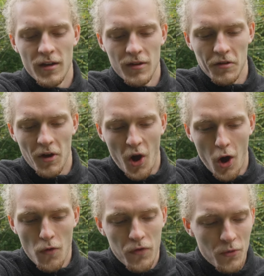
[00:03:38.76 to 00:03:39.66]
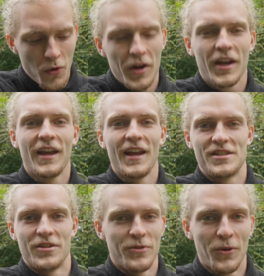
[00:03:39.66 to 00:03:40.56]
Look, overworking is
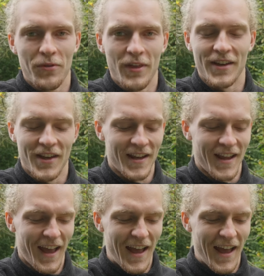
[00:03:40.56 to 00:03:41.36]
a real thing, and